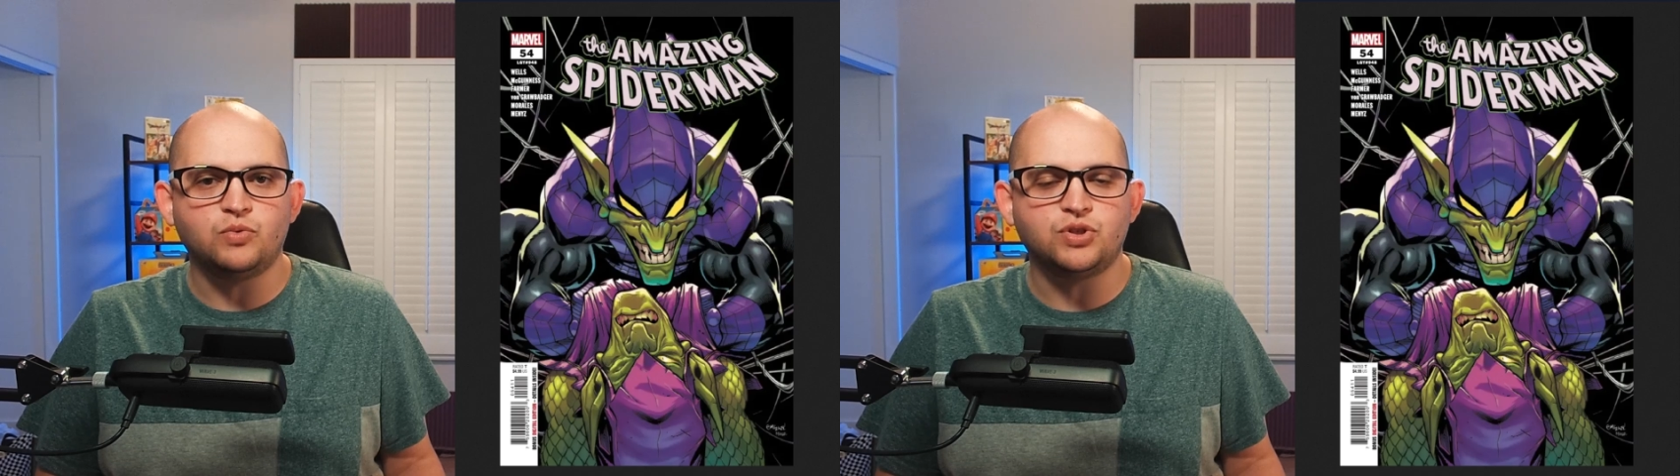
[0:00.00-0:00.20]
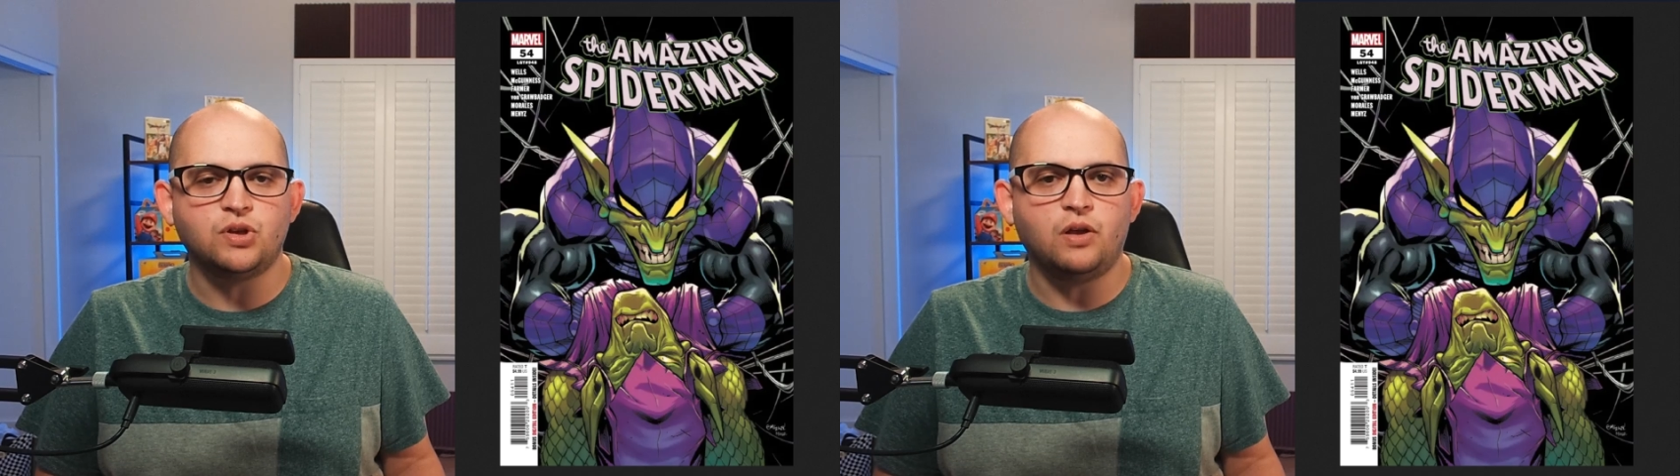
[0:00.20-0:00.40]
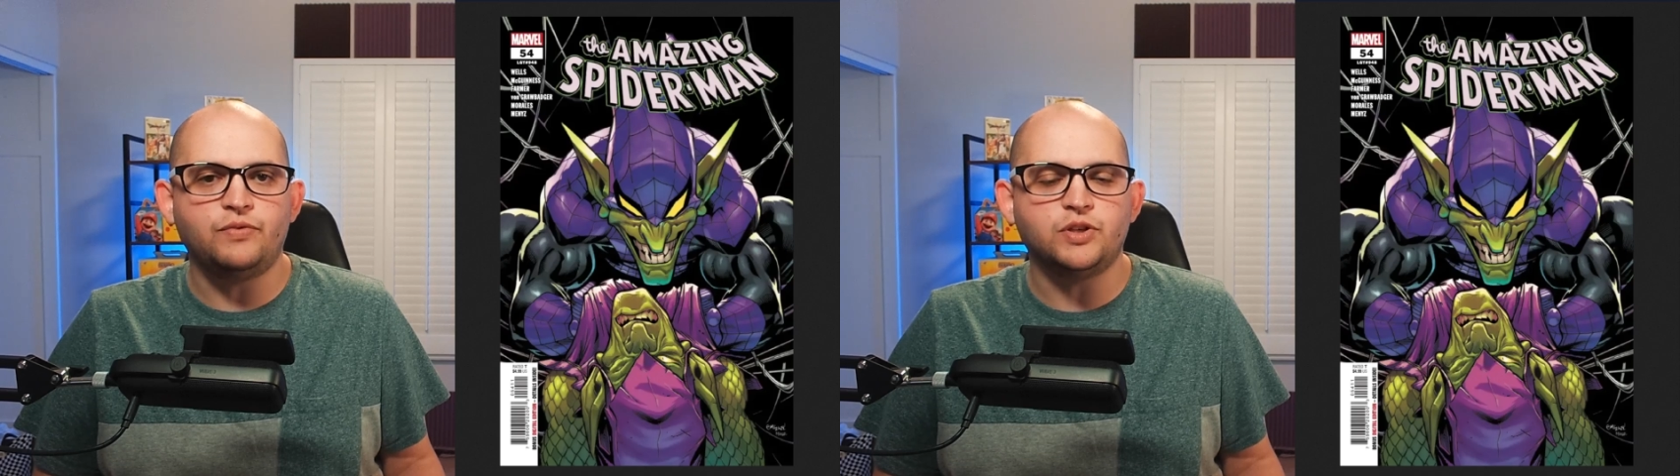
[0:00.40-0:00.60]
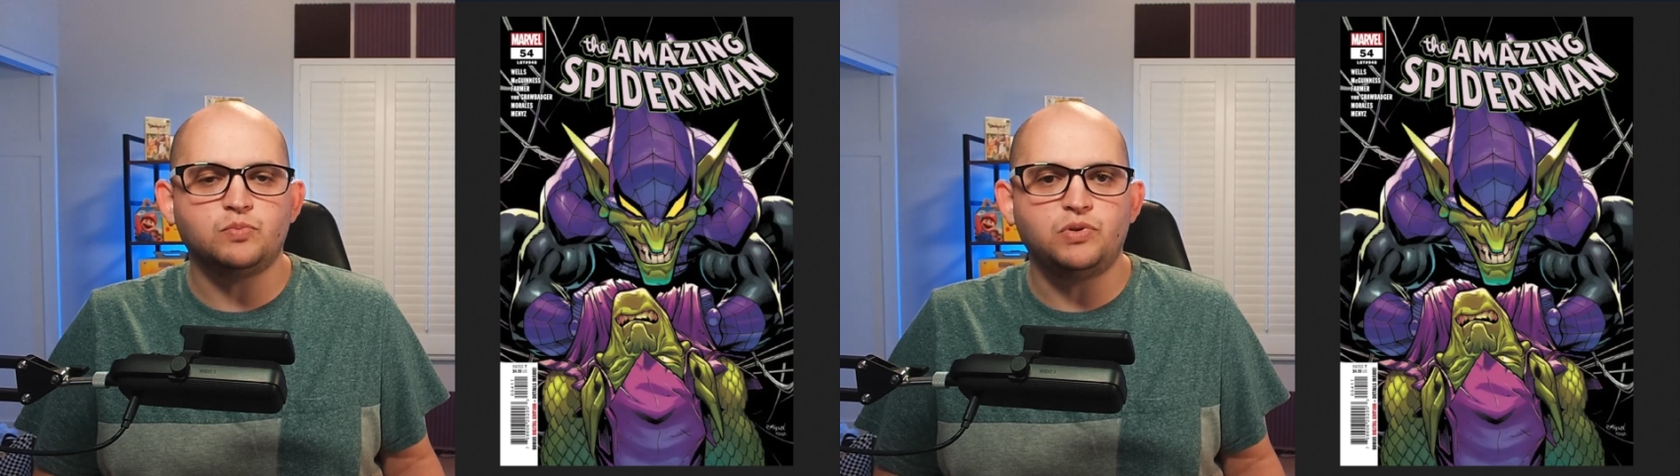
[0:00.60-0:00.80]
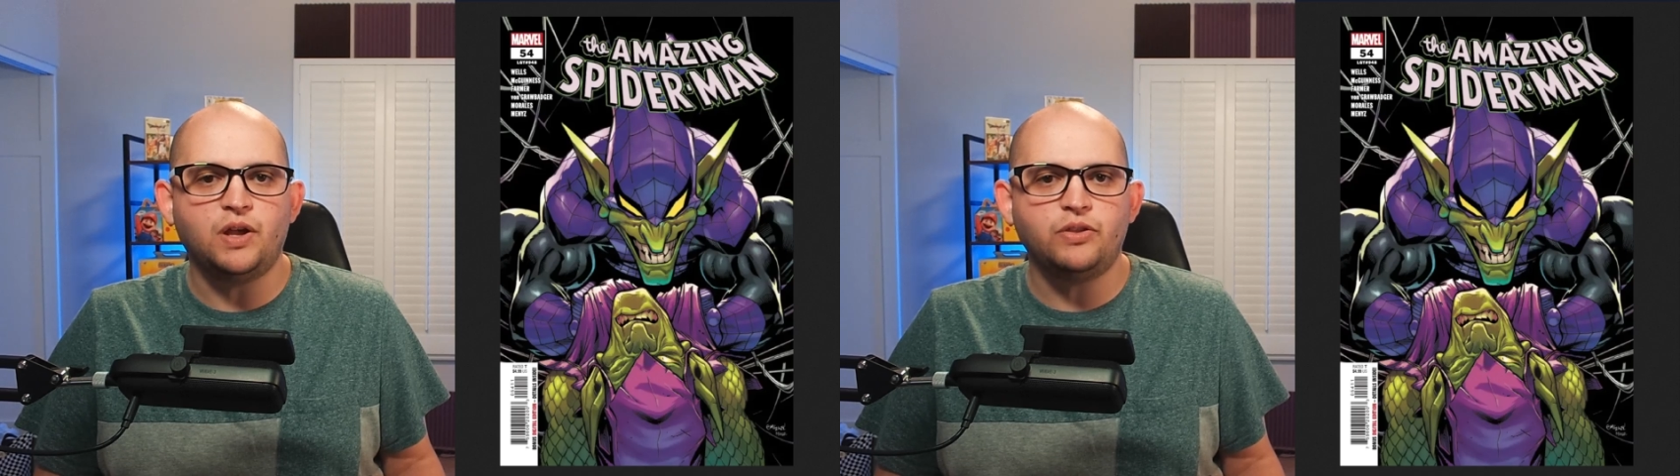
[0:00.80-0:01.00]
resolve this
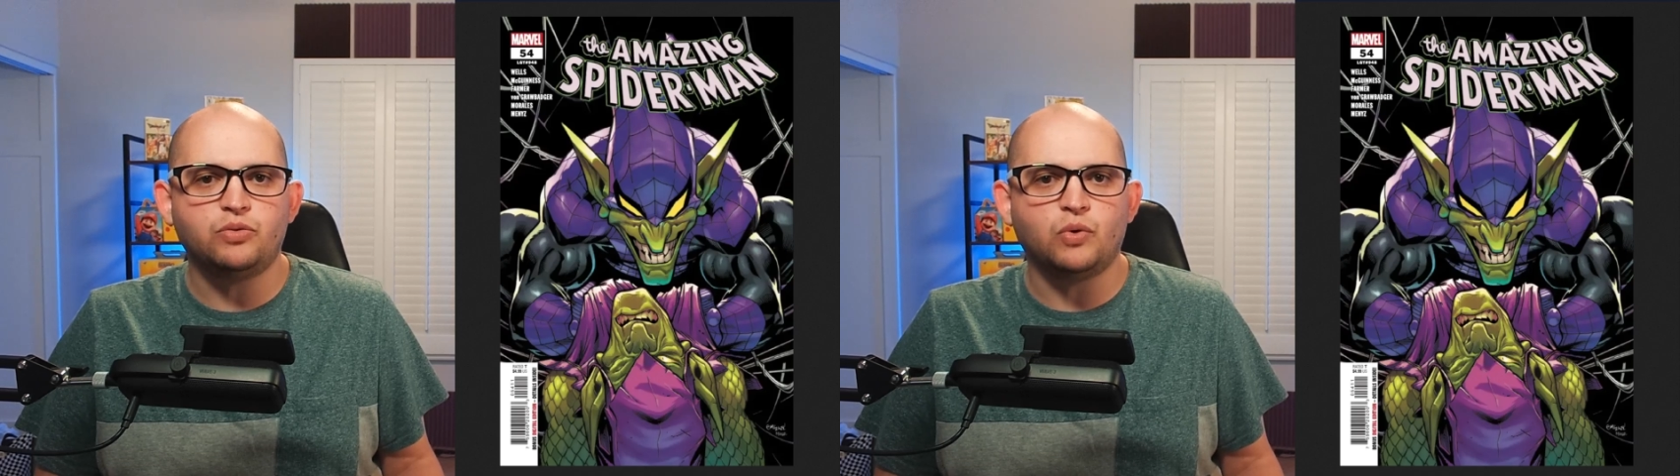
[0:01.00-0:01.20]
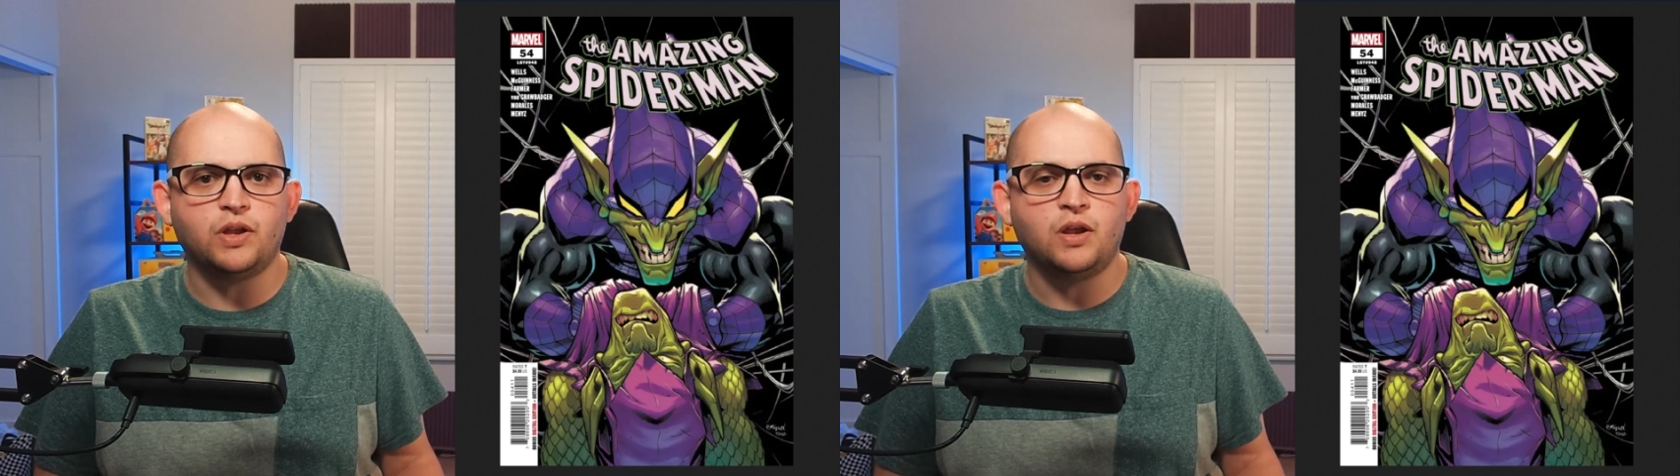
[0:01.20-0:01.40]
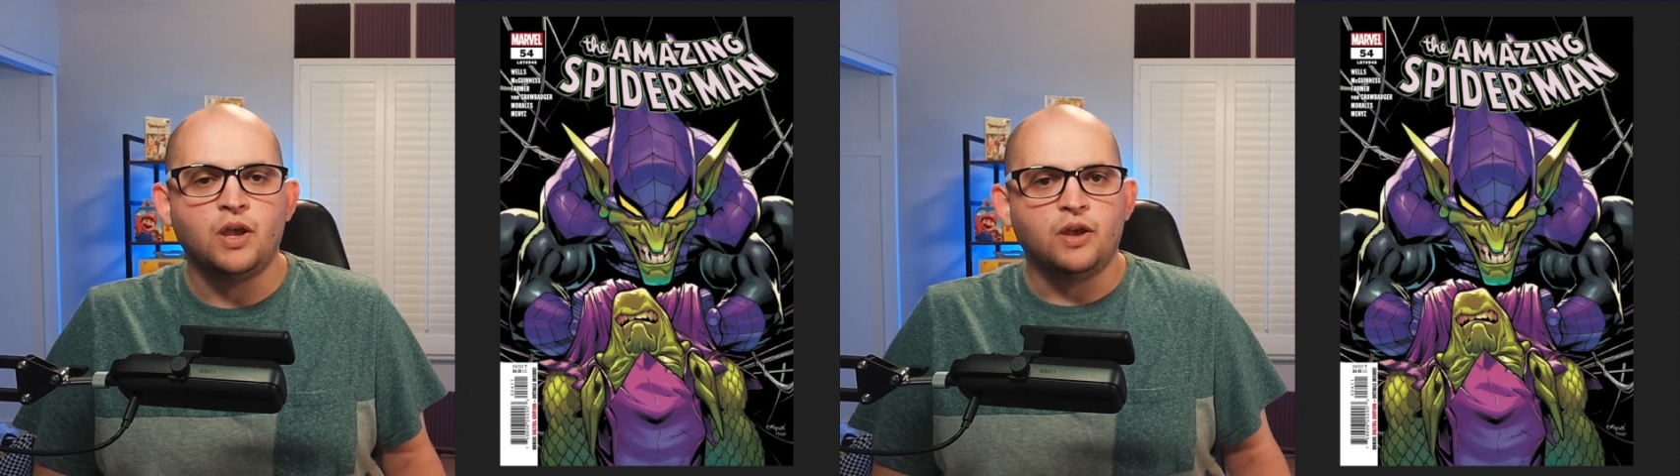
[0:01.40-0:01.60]
plot thread